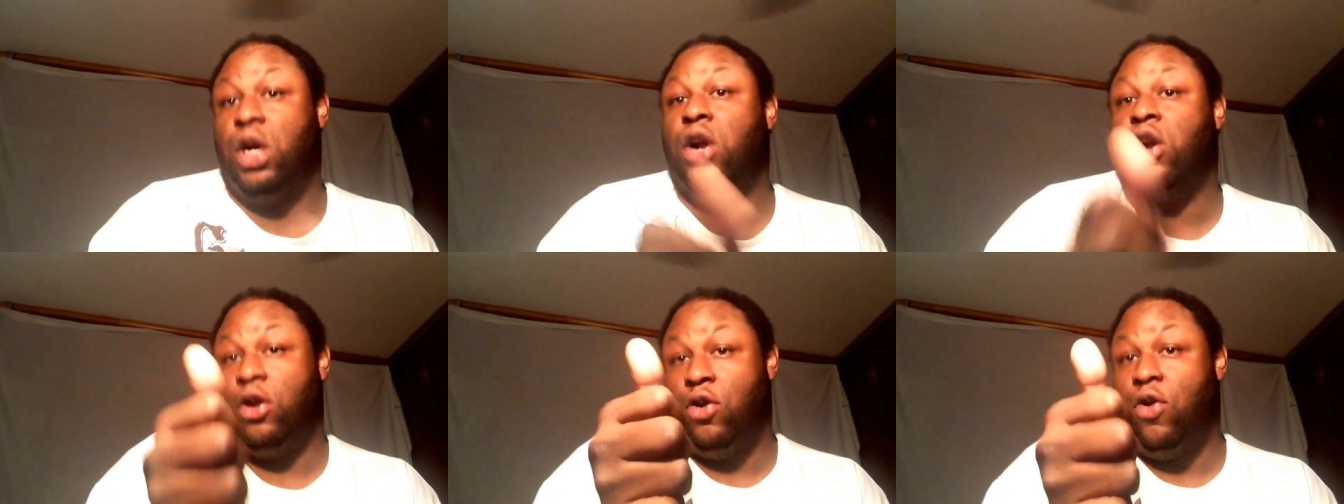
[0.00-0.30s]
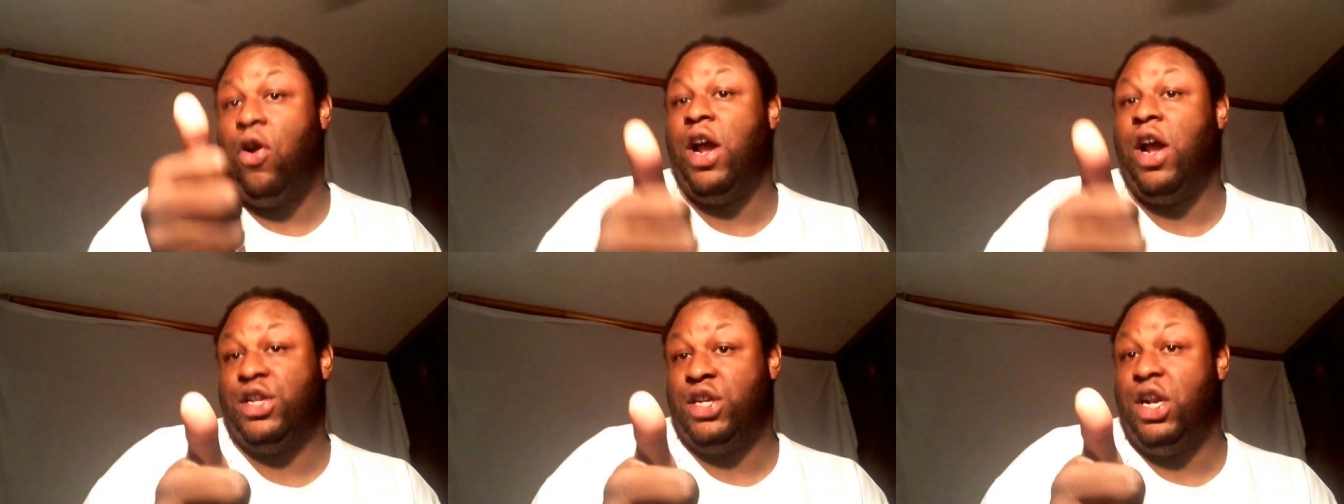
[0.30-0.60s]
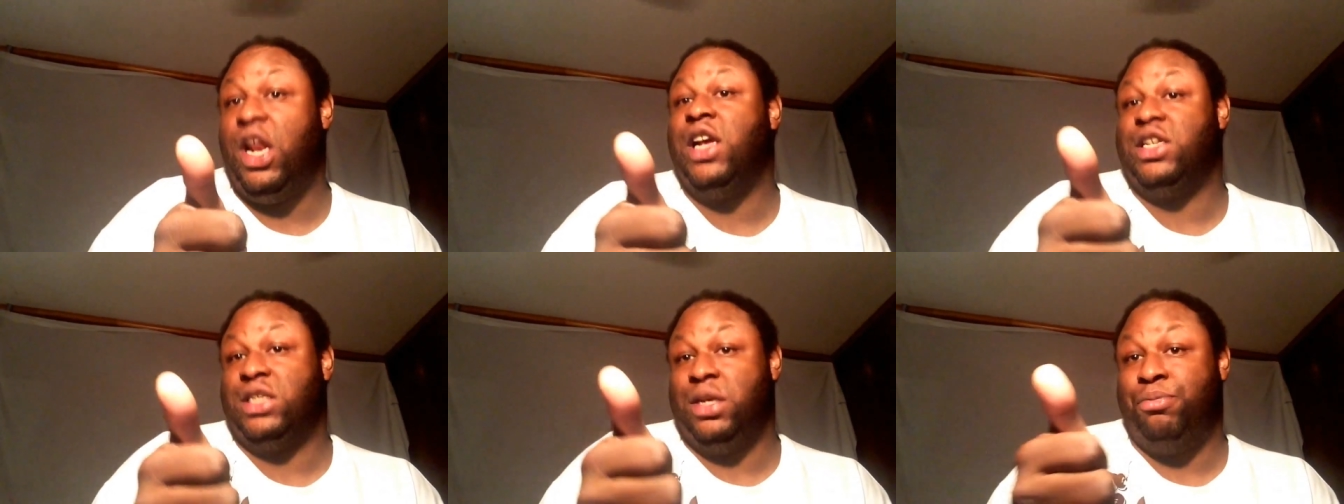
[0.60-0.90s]

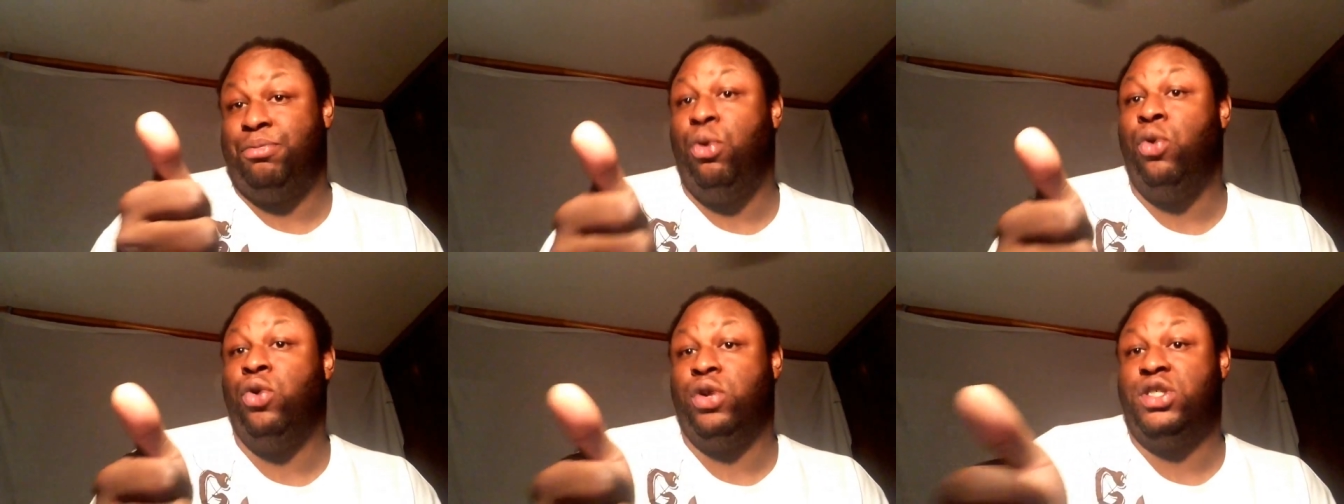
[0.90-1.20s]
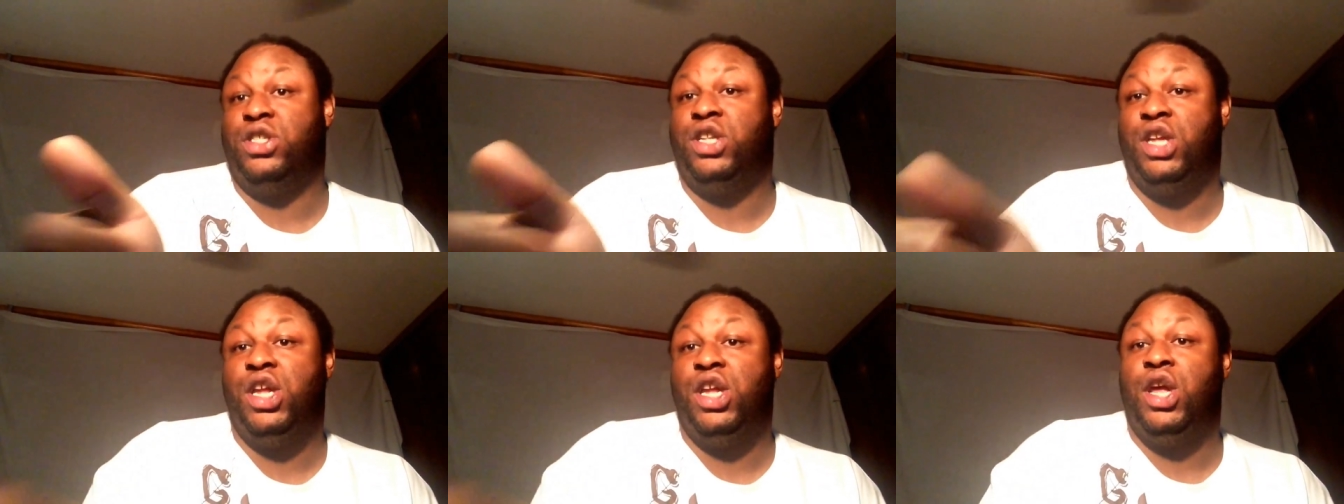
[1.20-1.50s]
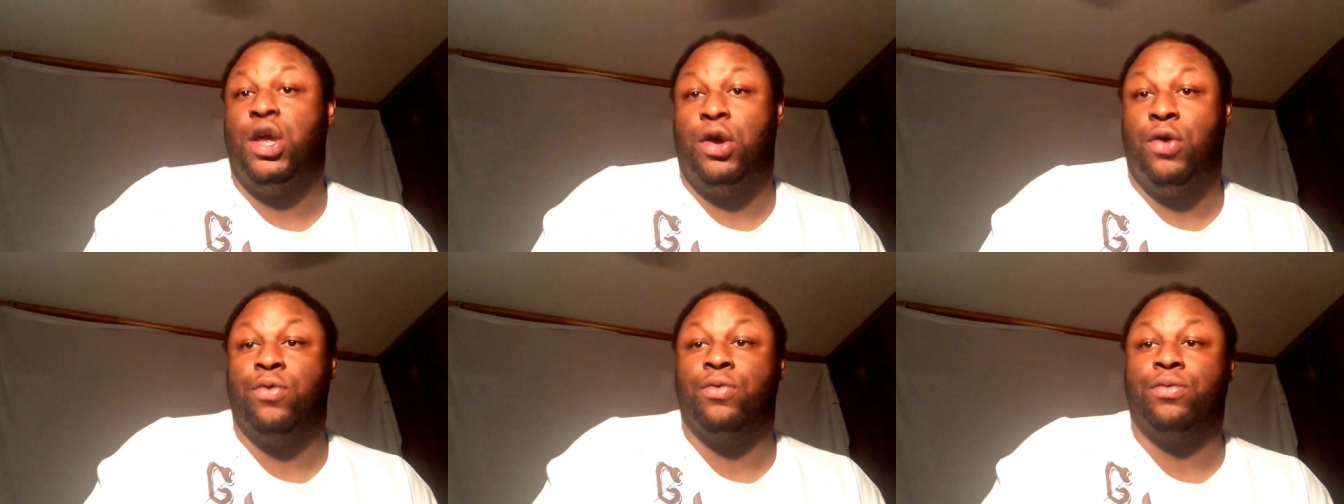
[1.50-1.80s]
Congratulations, points to
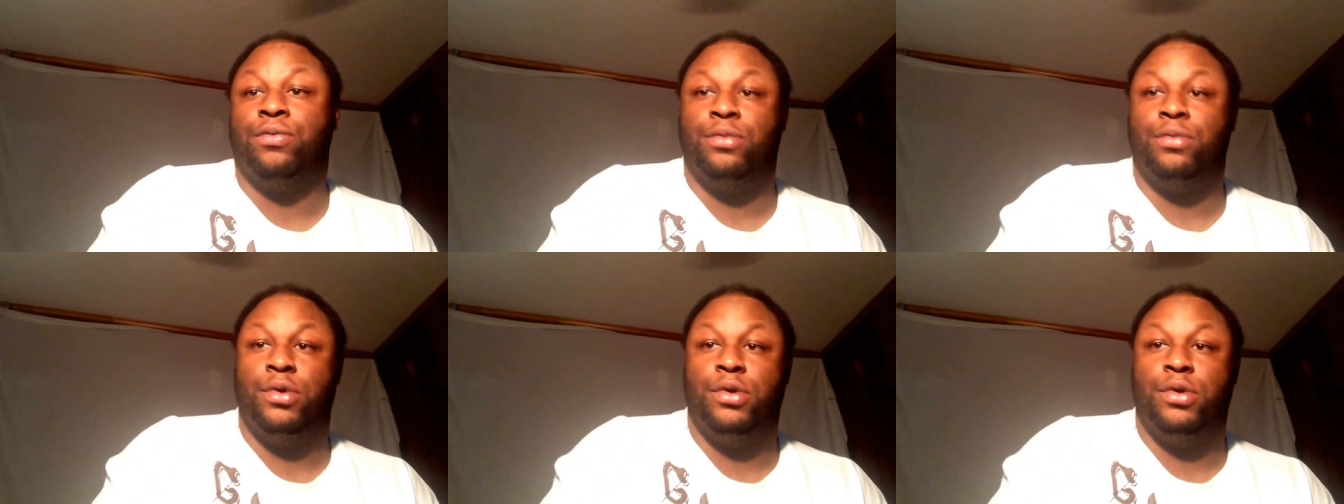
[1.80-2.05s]
you.